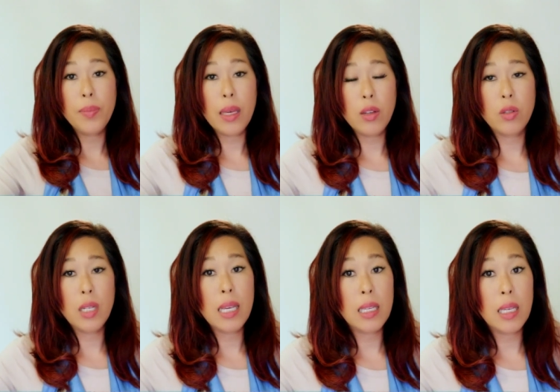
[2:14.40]
that you're
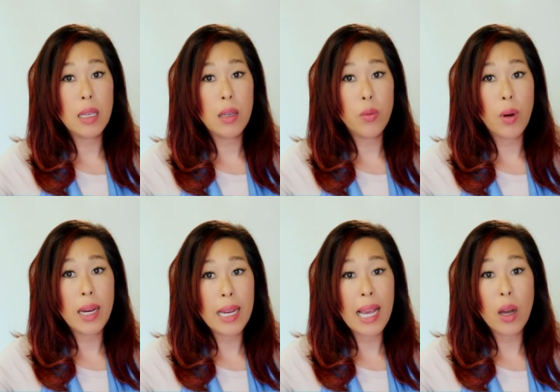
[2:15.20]
taking
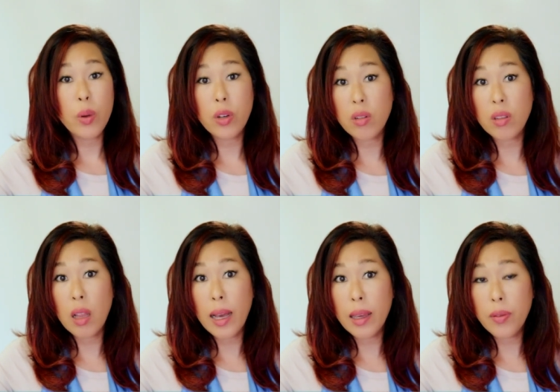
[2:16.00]
right now in your
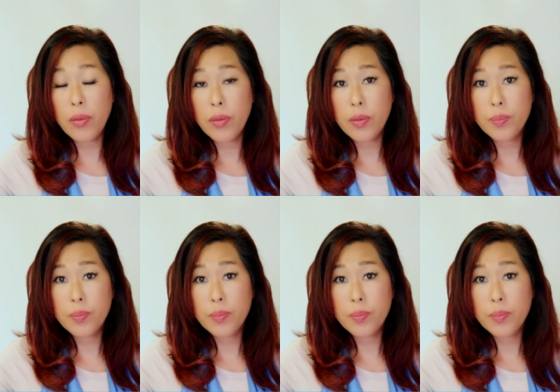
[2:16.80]
life.